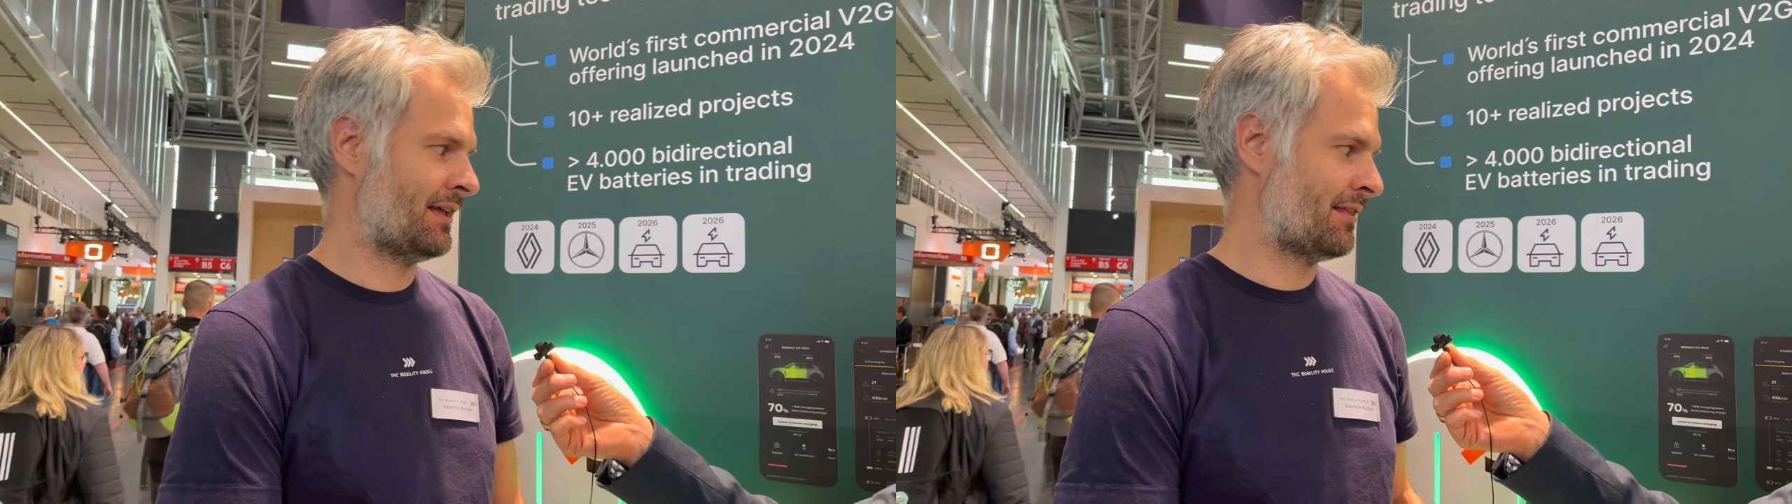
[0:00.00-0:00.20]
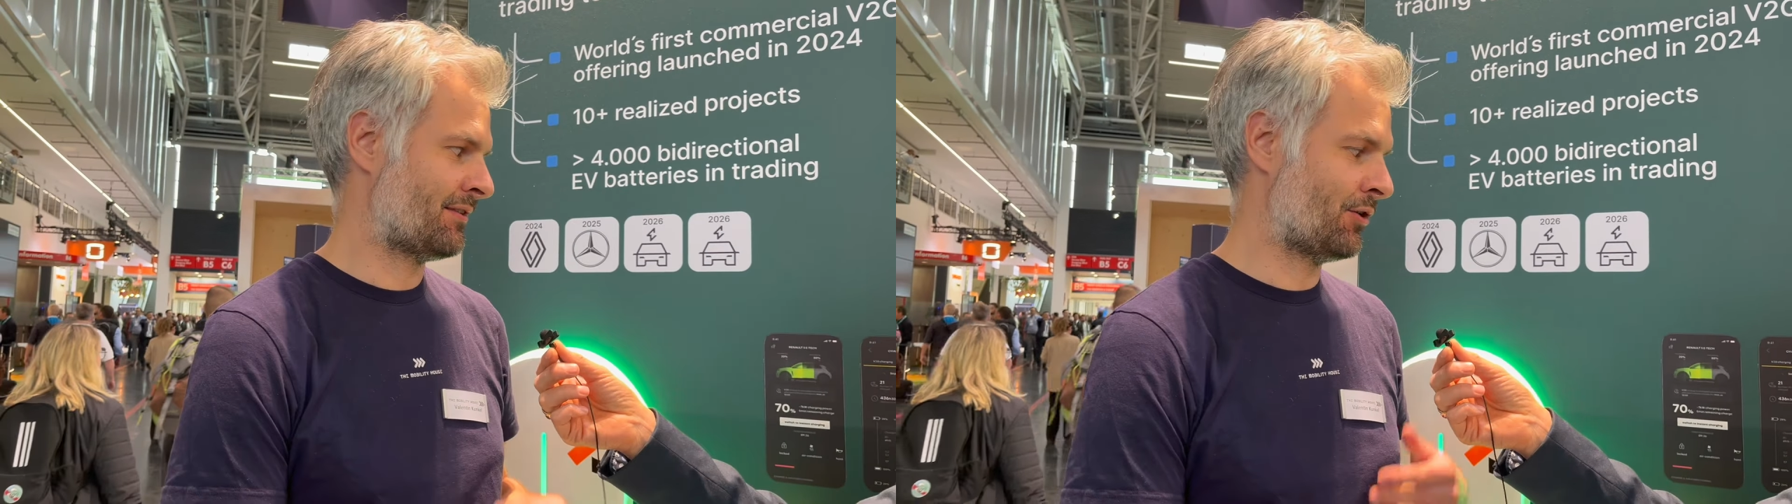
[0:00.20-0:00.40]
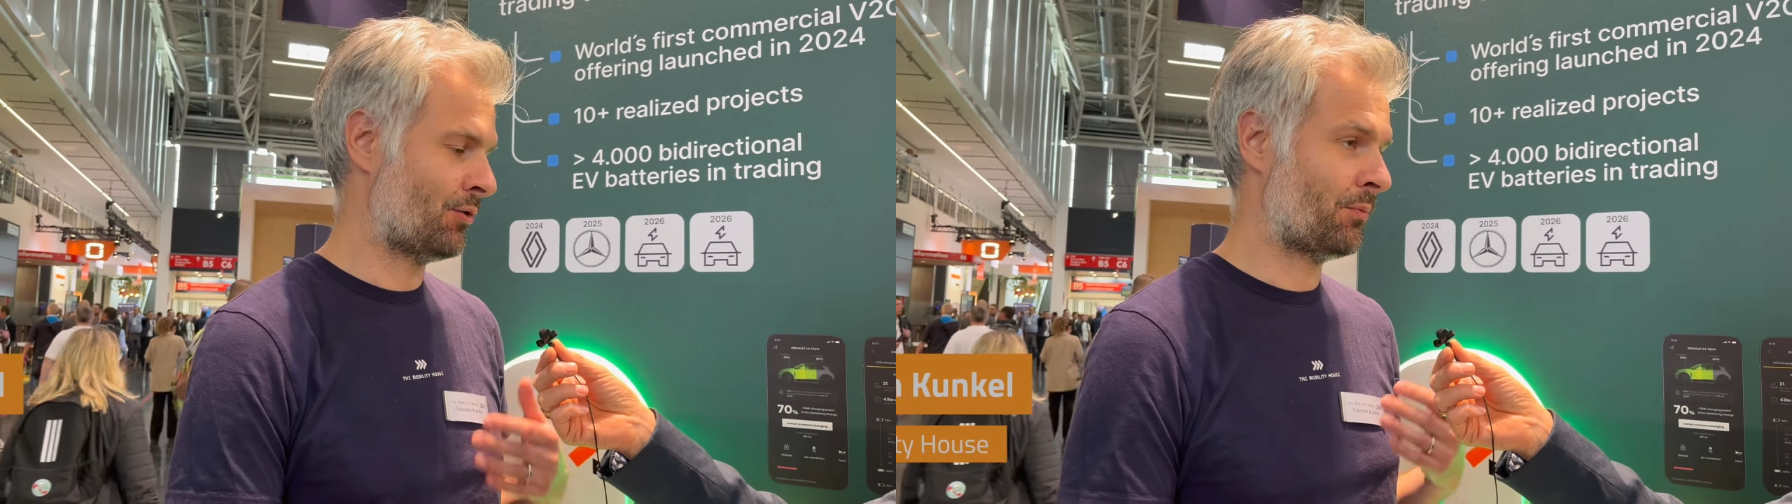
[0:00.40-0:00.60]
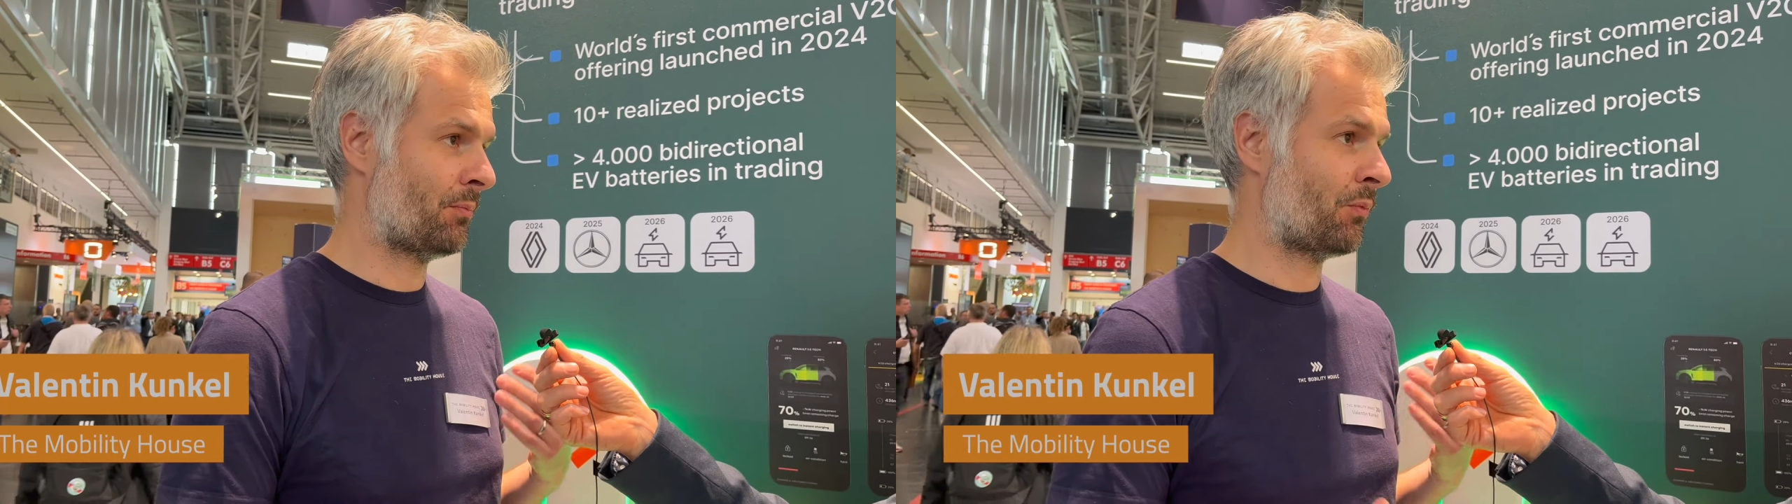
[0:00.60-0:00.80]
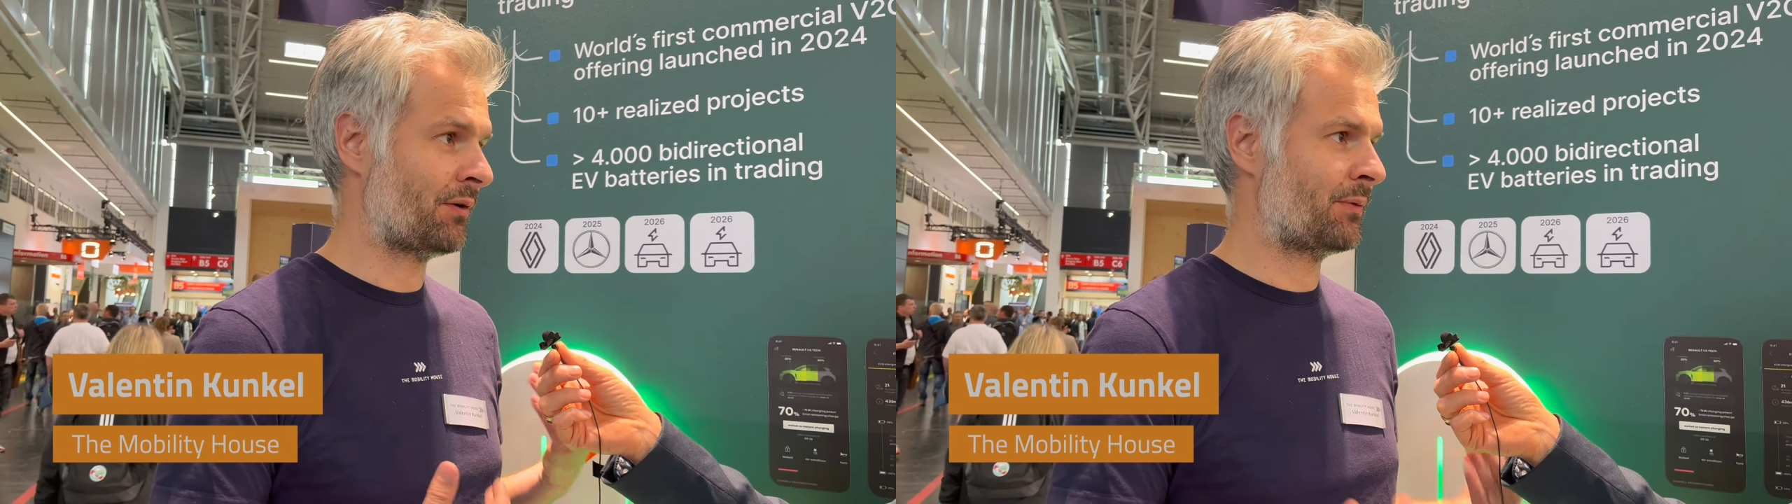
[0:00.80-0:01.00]
So
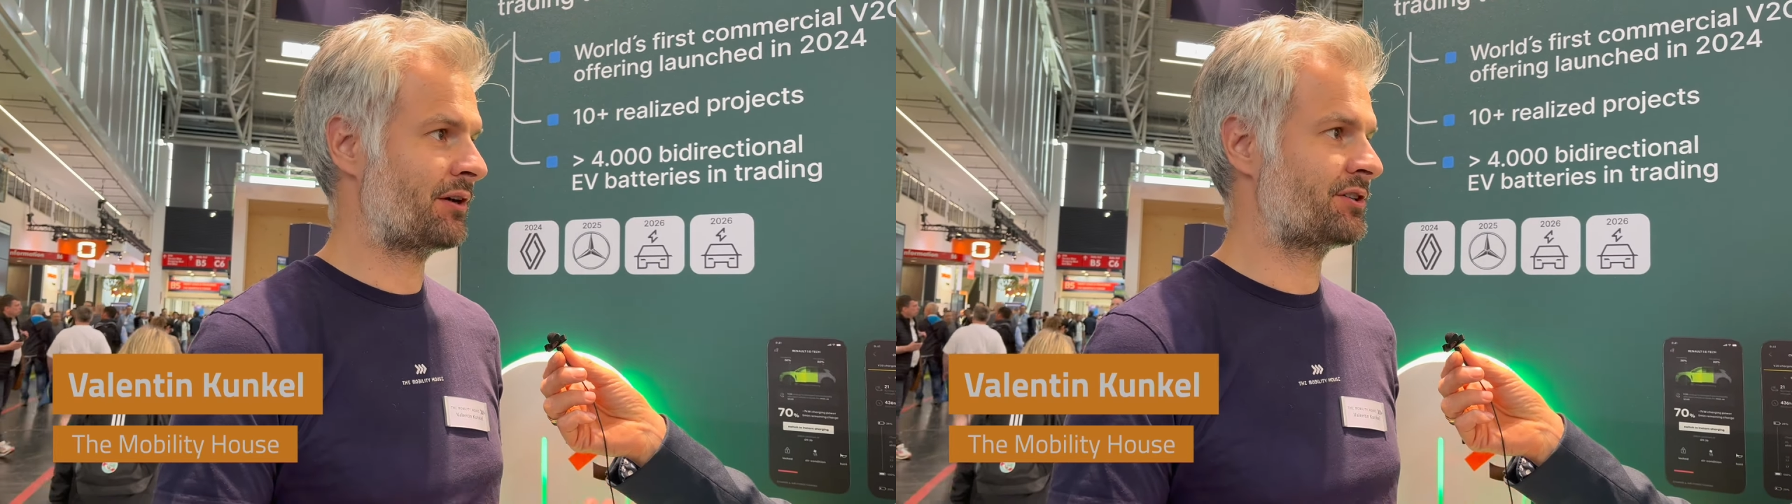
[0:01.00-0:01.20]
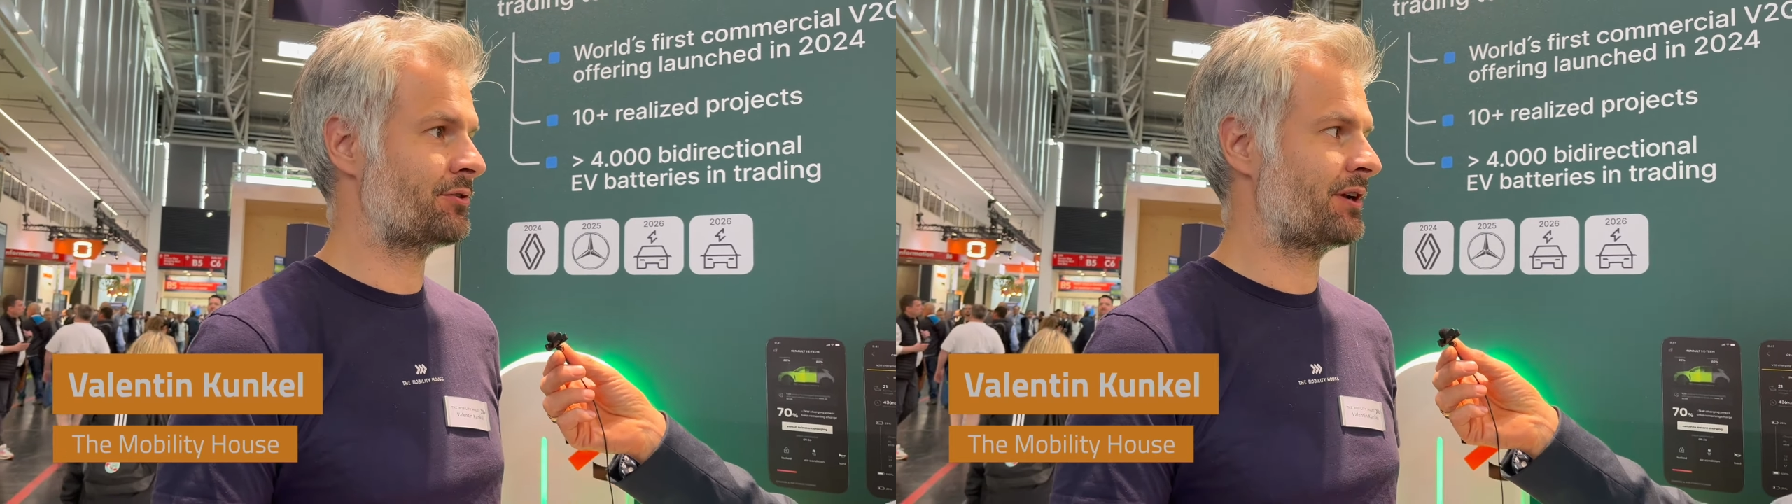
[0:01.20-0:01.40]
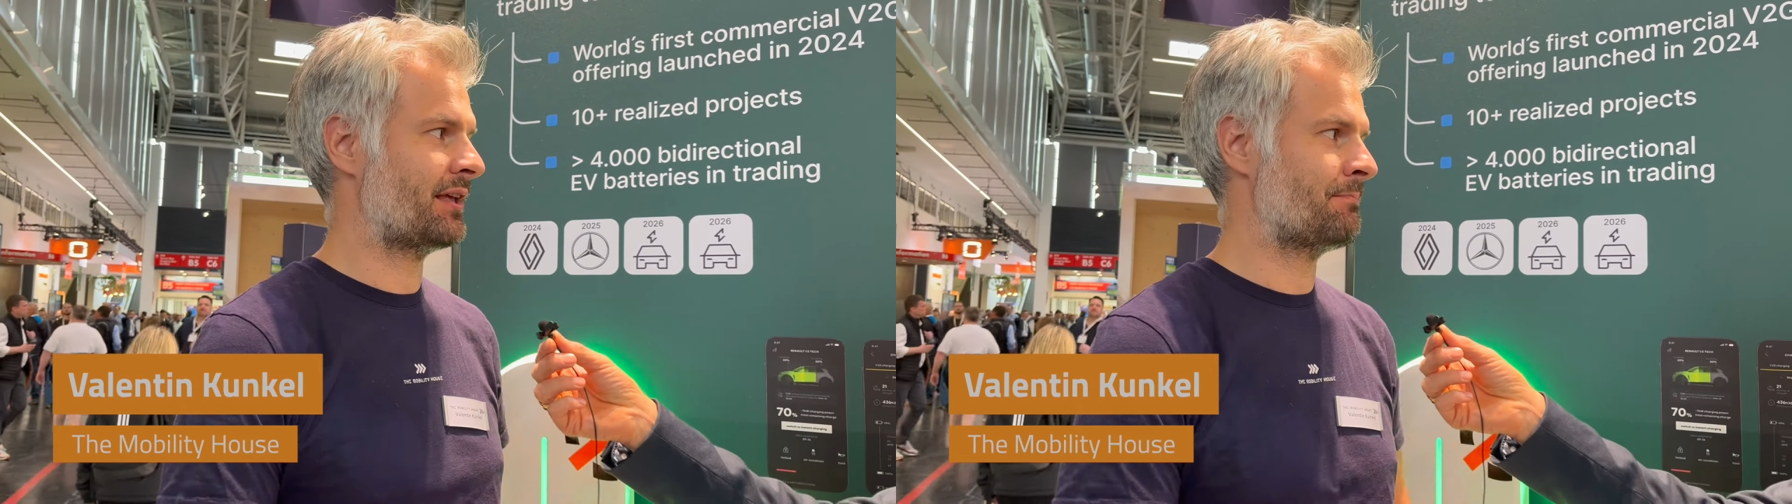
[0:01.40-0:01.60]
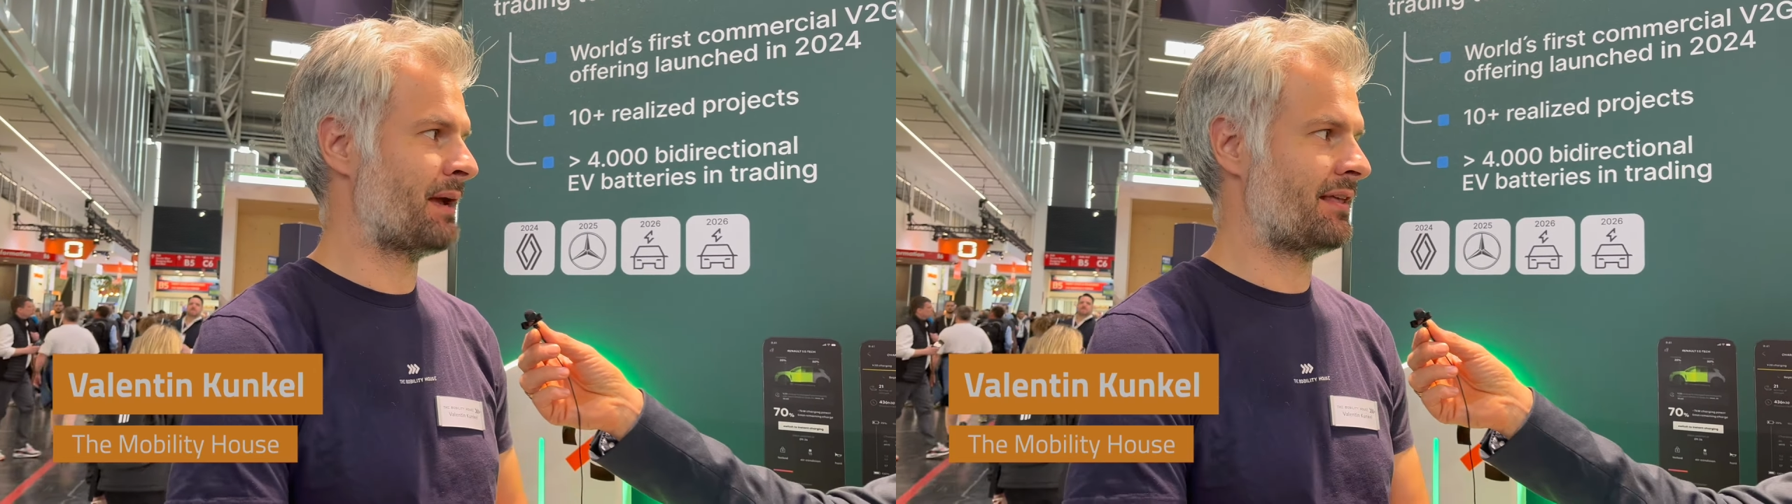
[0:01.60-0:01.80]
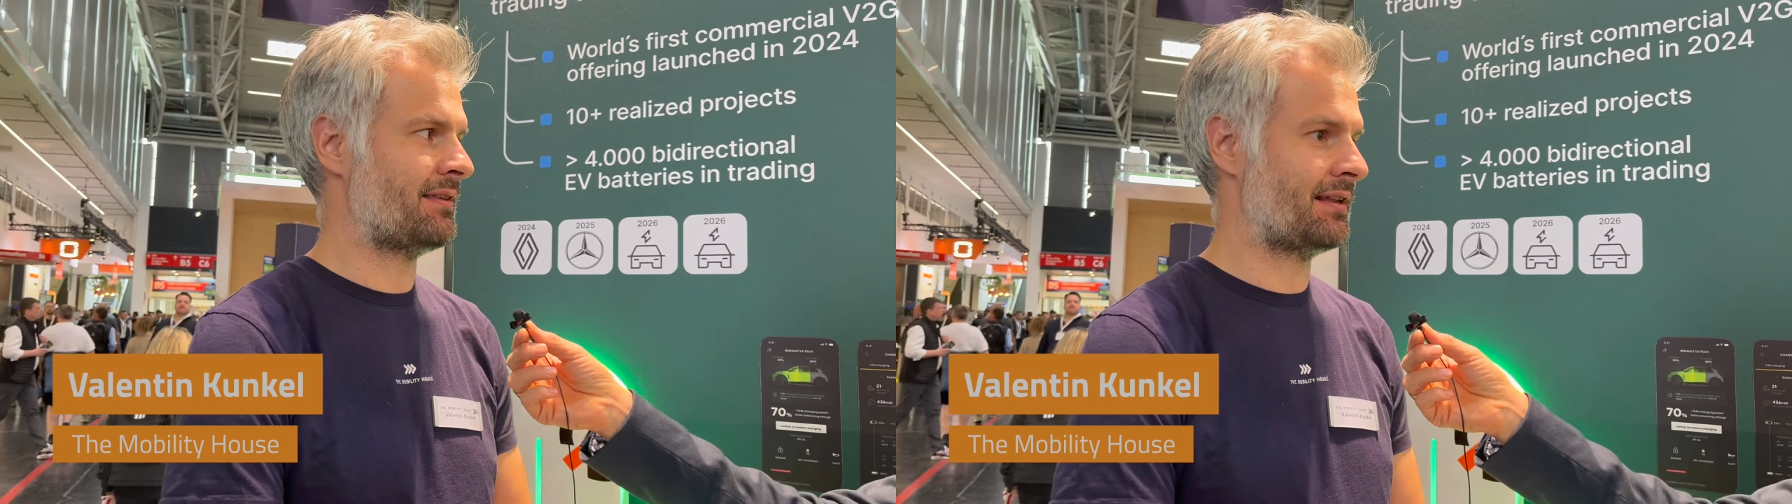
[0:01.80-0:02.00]
what we are doing is
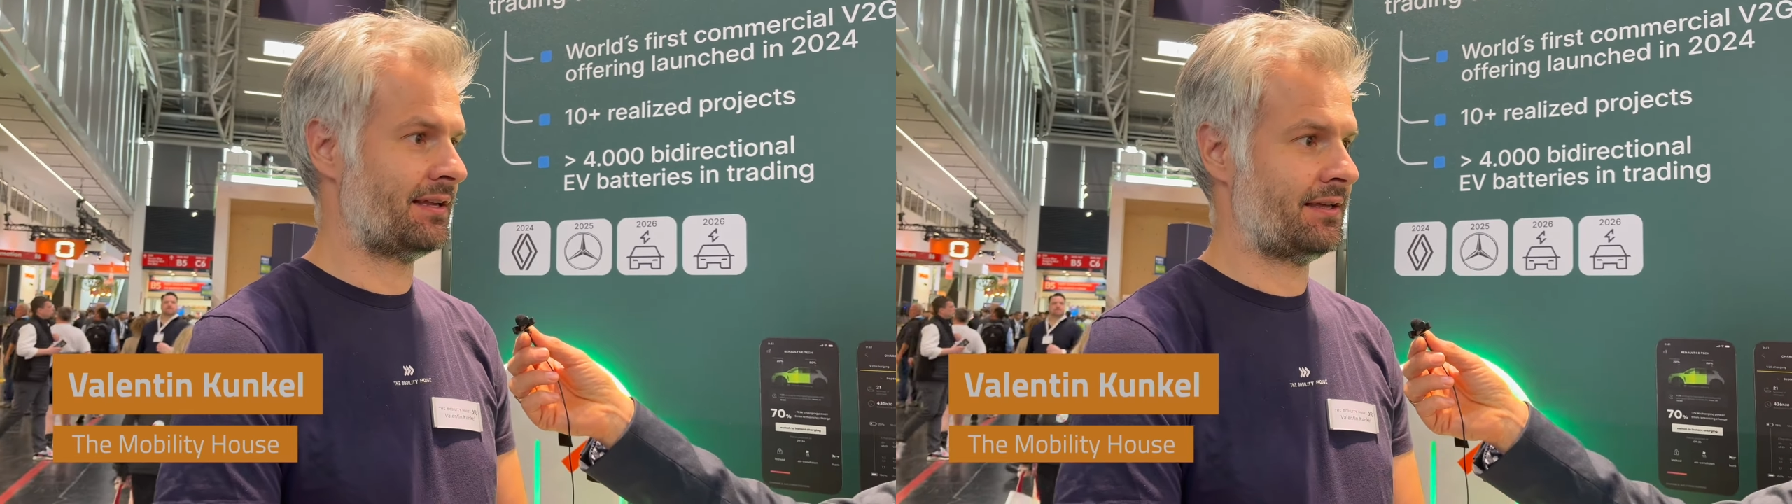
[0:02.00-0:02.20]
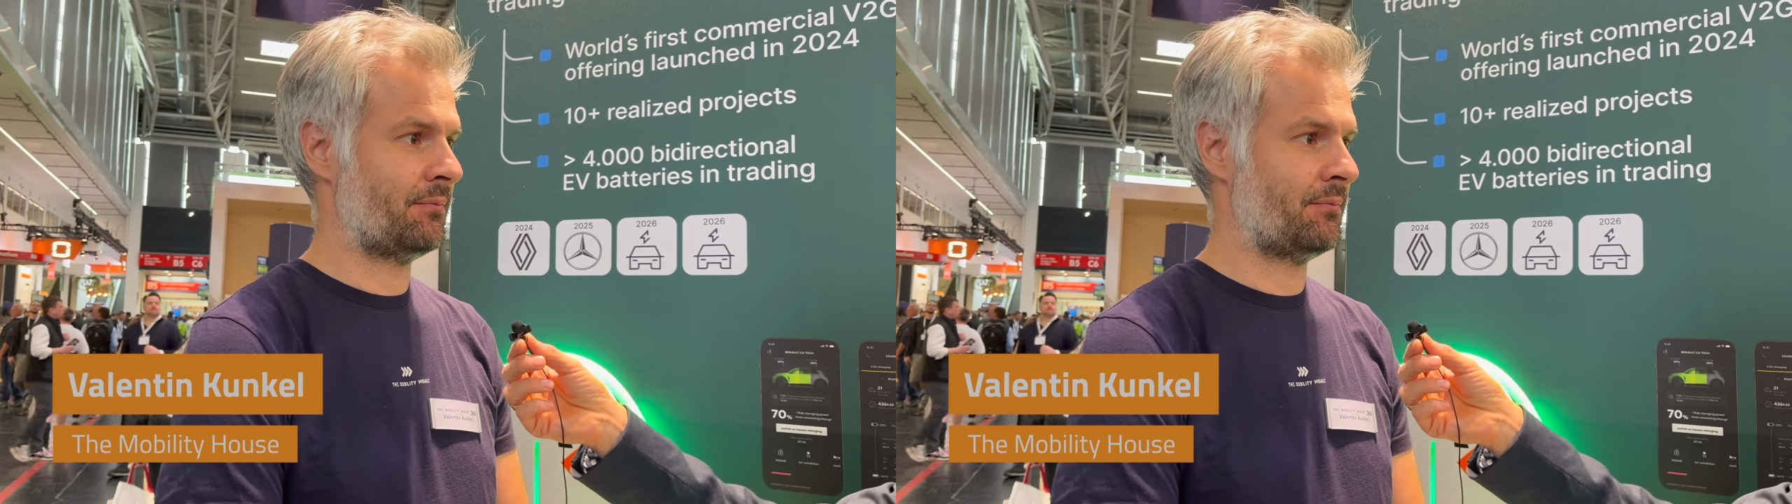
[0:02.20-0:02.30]
basically